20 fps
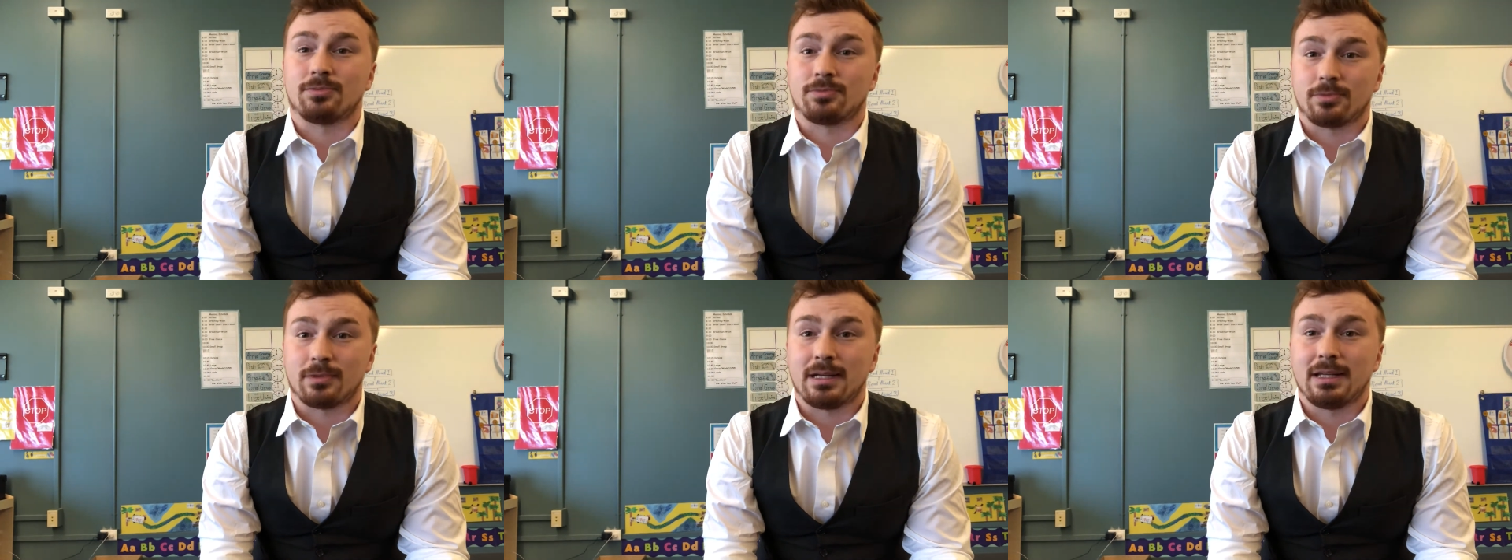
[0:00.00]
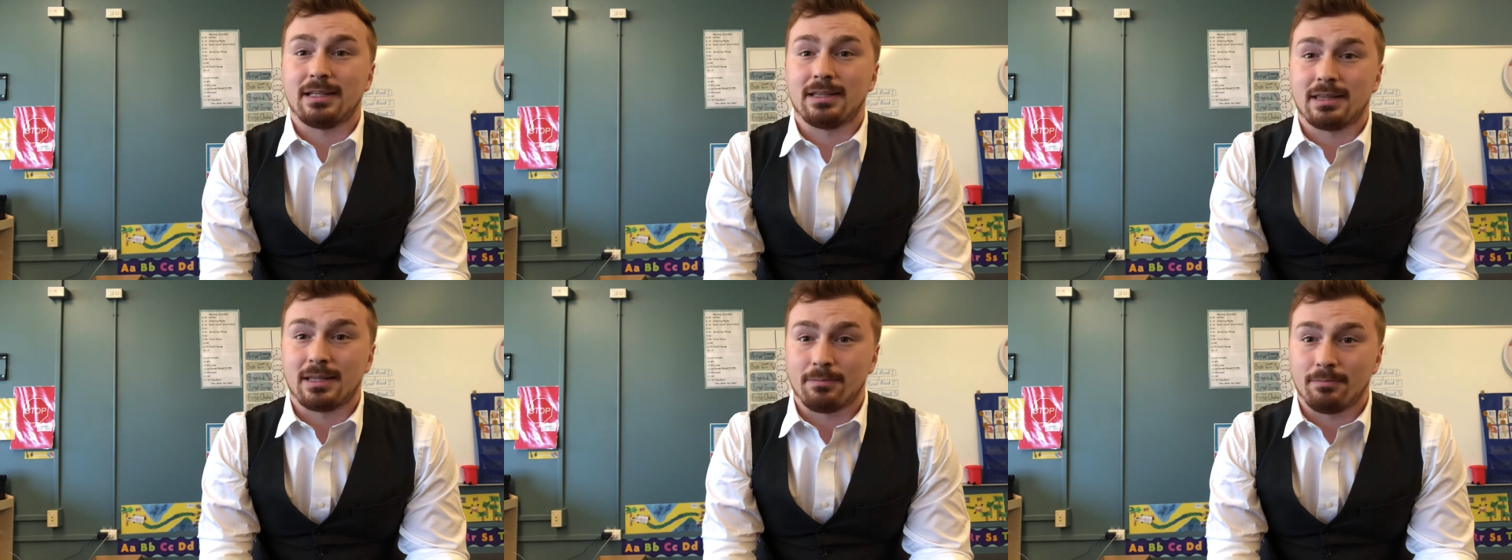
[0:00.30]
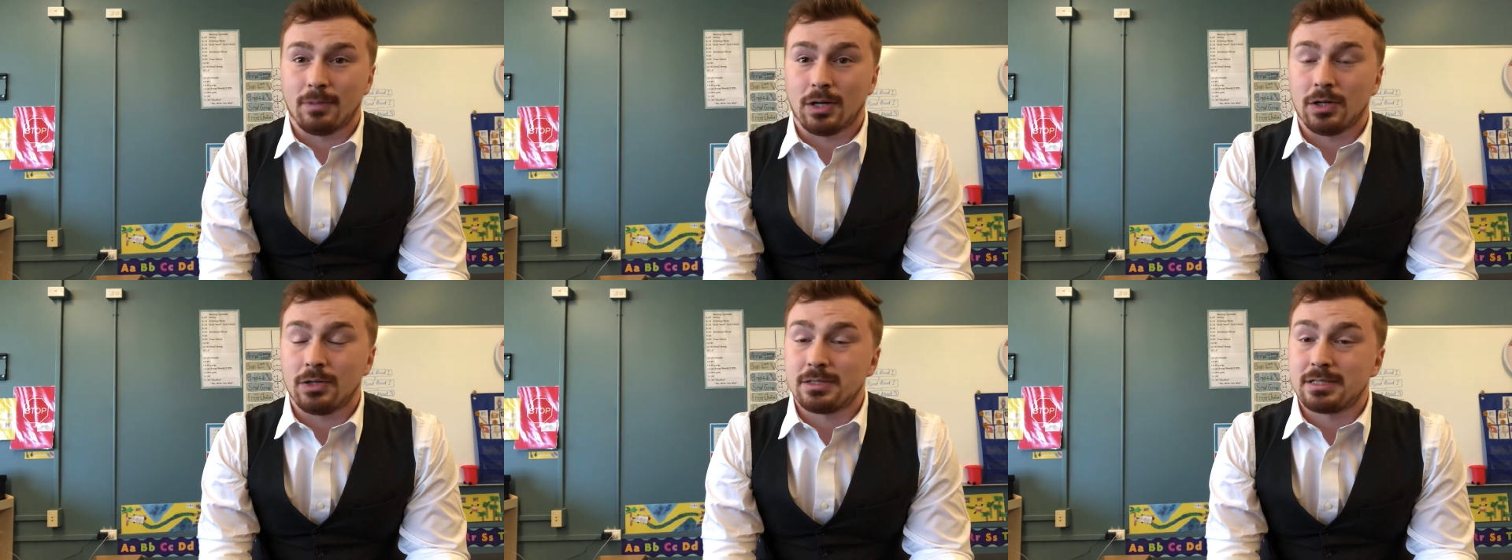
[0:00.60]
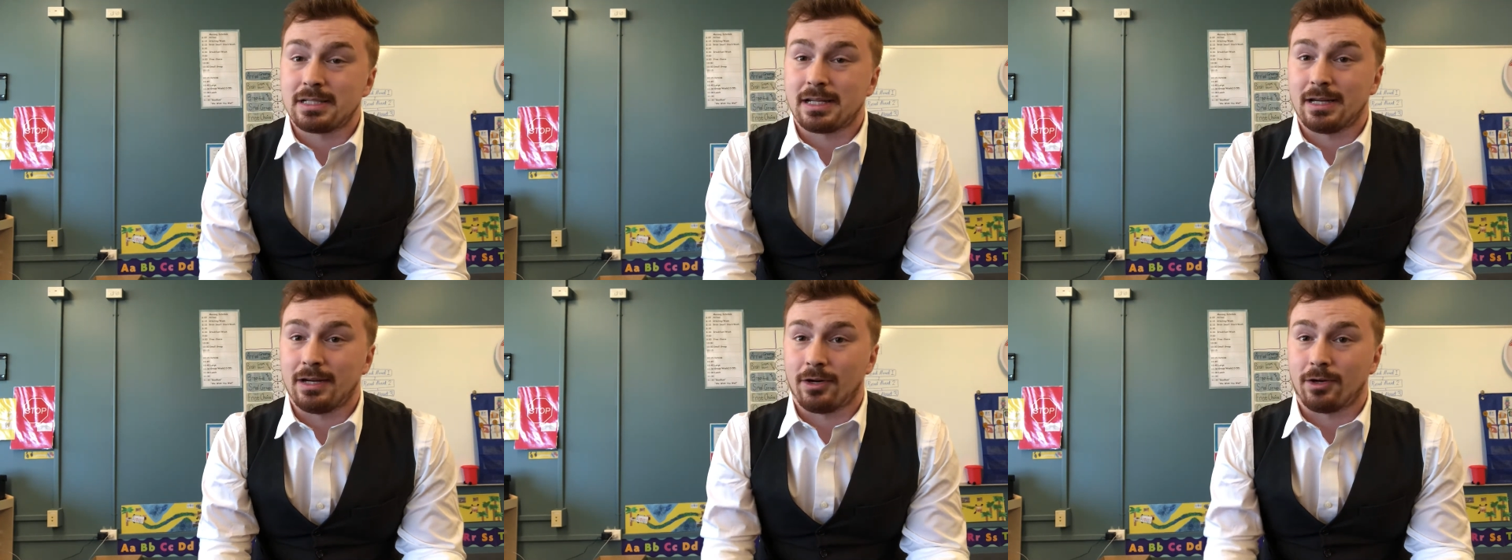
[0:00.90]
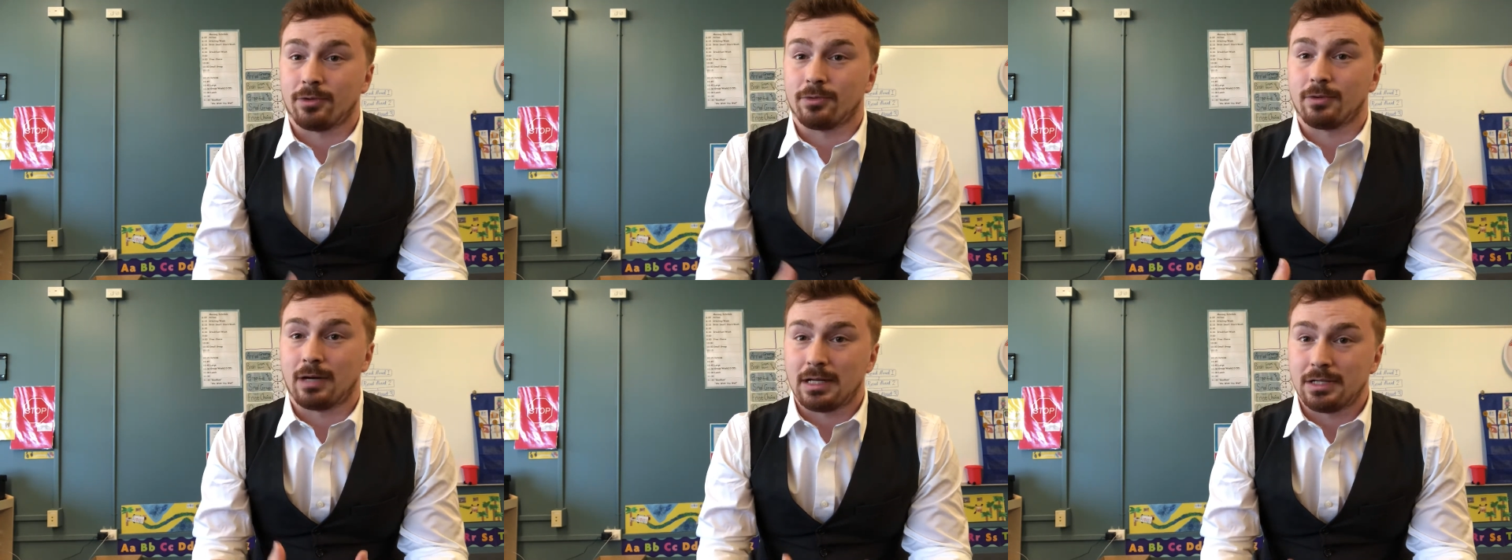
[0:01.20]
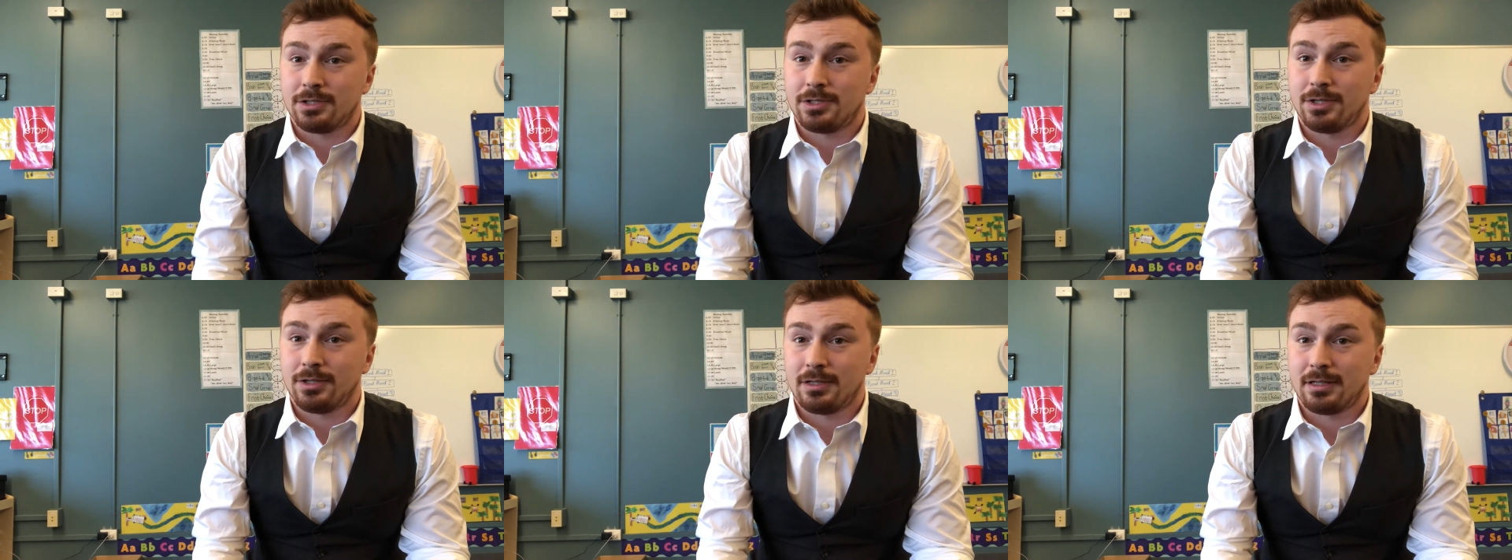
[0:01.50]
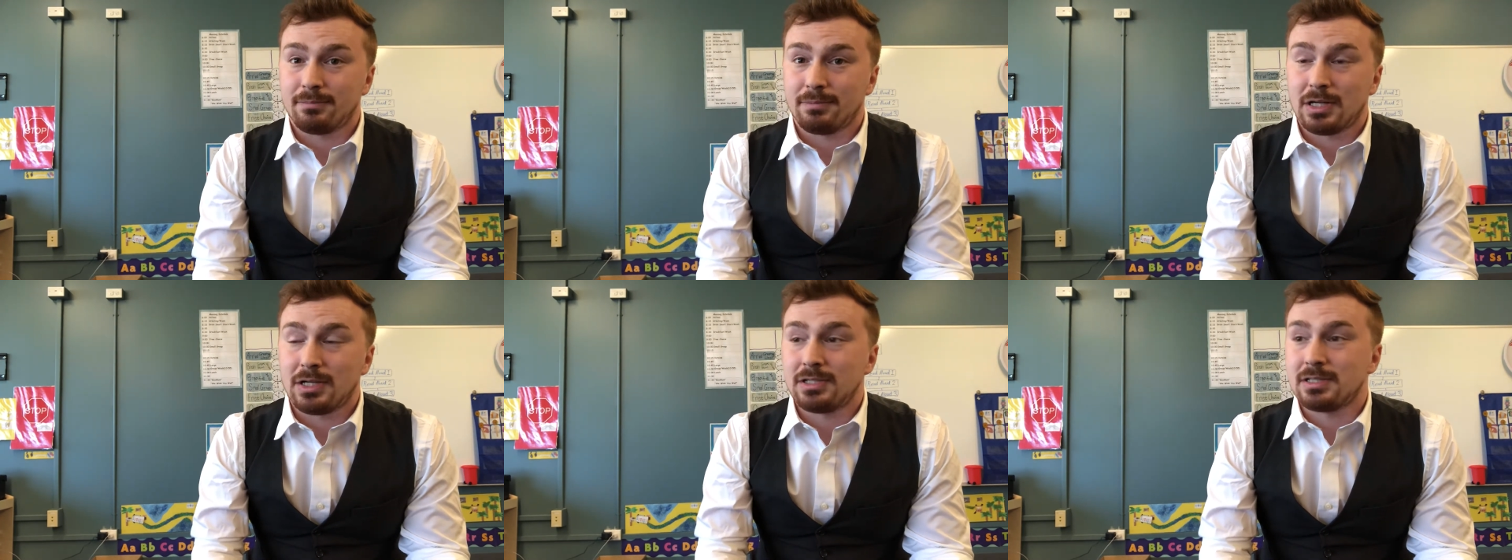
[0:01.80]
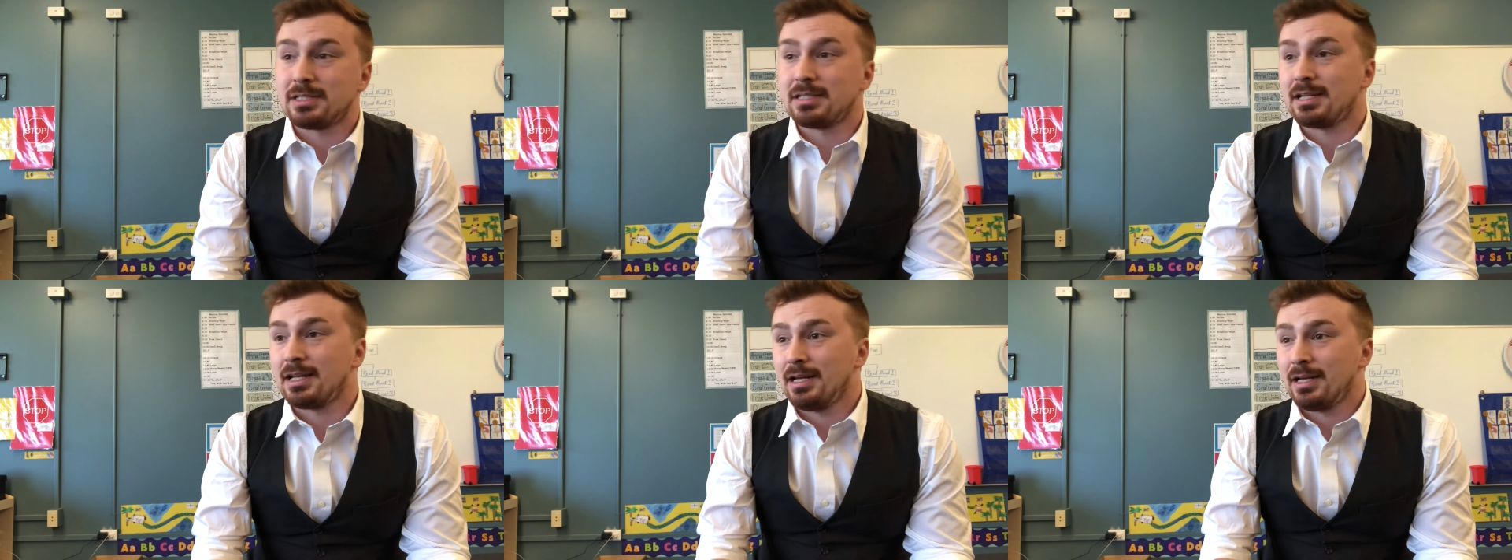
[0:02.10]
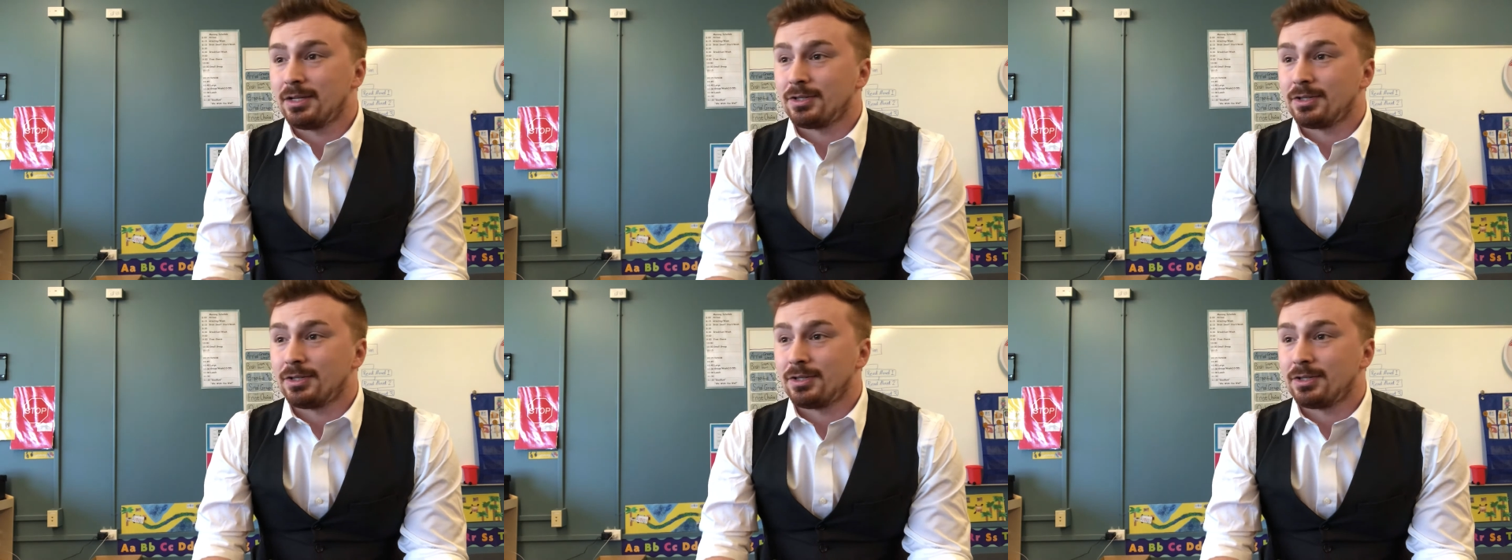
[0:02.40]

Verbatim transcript: read the most and are read to the most